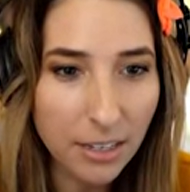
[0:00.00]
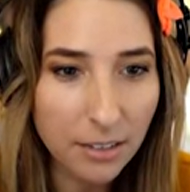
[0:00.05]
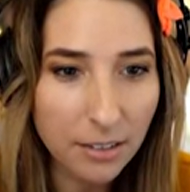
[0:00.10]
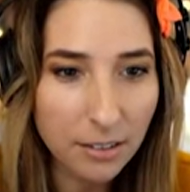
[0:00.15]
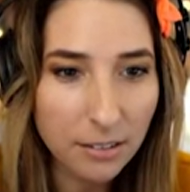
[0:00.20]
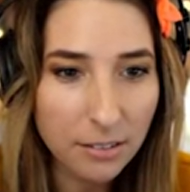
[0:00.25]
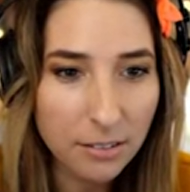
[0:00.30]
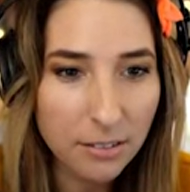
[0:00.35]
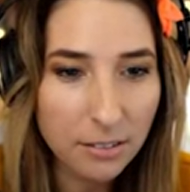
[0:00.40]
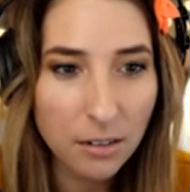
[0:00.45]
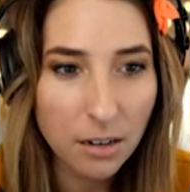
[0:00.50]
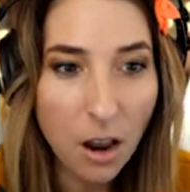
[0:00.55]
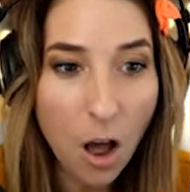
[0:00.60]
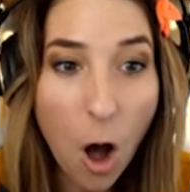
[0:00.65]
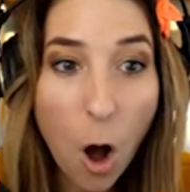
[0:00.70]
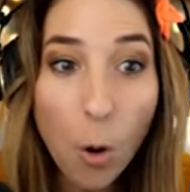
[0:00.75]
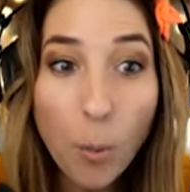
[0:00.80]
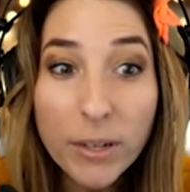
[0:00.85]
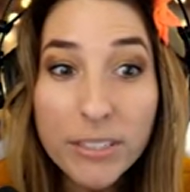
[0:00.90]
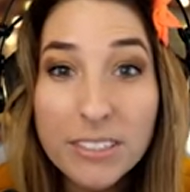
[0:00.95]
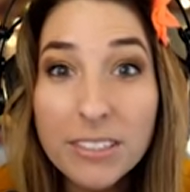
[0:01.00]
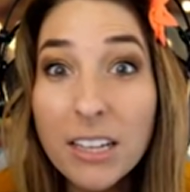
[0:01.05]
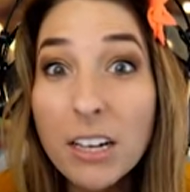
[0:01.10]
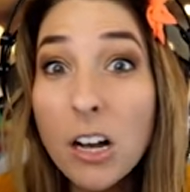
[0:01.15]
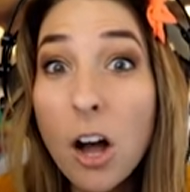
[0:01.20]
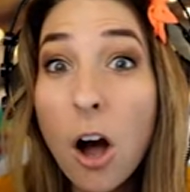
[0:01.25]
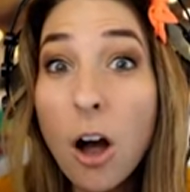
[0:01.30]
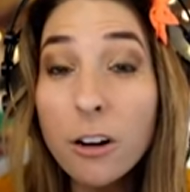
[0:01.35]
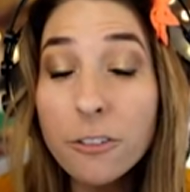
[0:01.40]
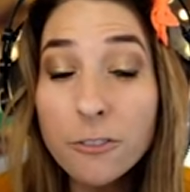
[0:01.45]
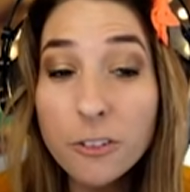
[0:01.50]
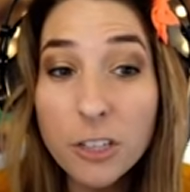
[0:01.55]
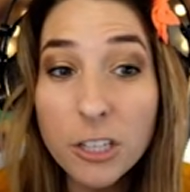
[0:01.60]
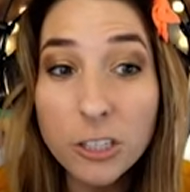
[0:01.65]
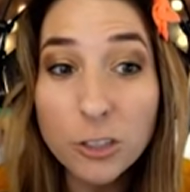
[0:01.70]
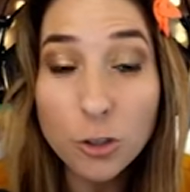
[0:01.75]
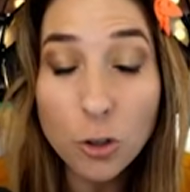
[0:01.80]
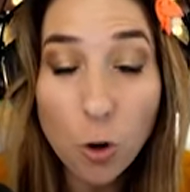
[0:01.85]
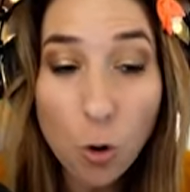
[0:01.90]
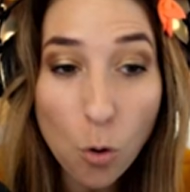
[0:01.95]
thing. Oh, it's the card for the
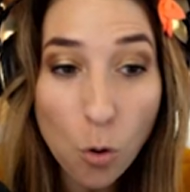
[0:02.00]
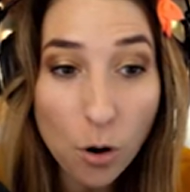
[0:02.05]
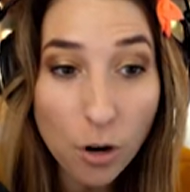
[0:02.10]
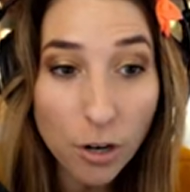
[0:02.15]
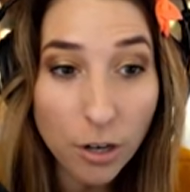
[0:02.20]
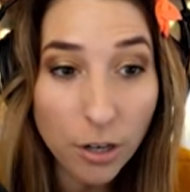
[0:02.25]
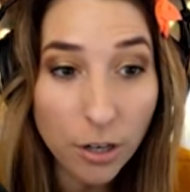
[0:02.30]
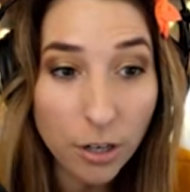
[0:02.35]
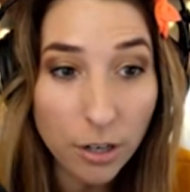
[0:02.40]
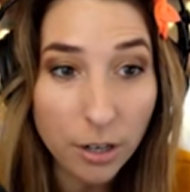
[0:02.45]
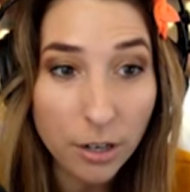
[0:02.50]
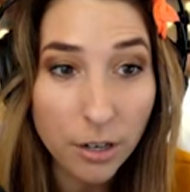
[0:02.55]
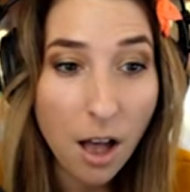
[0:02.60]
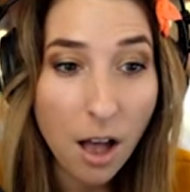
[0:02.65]
door.